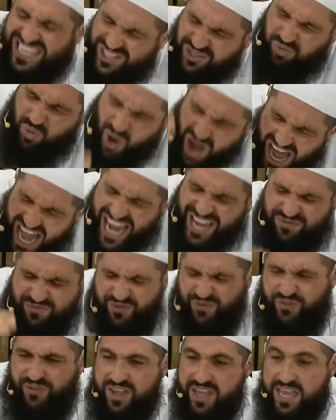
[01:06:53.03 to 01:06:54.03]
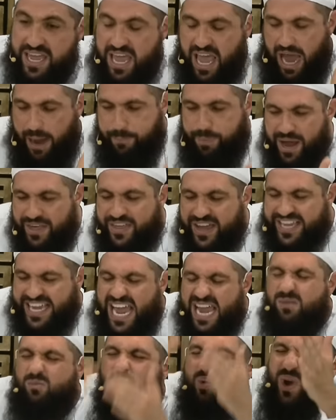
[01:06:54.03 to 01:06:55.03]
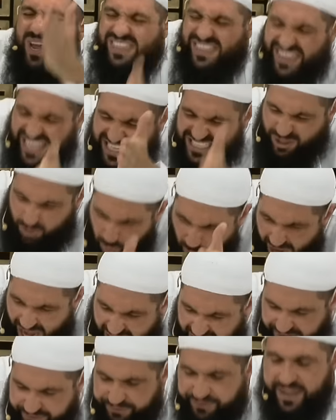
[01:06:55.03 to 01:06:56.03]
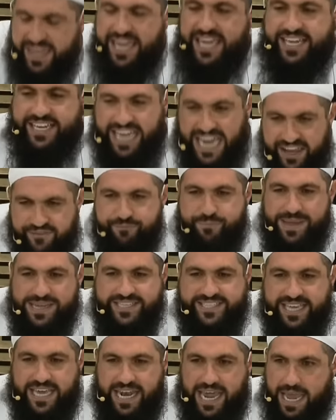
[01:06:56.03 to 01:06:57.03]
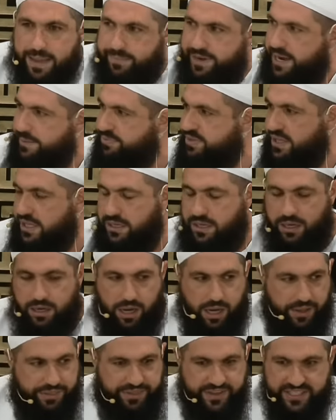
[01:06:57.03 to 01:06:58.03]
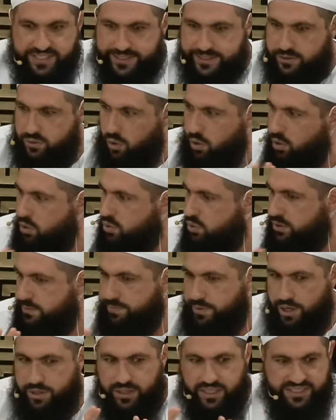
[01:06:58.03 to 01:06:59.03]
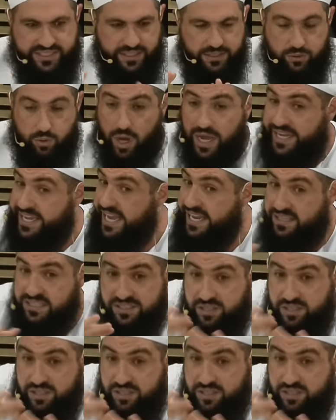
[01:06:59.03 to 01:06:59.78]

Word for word: wife. A brother came with his wife, gave me salam, and I'm thinking, oh, this is awkward, bro. This is, again, it's not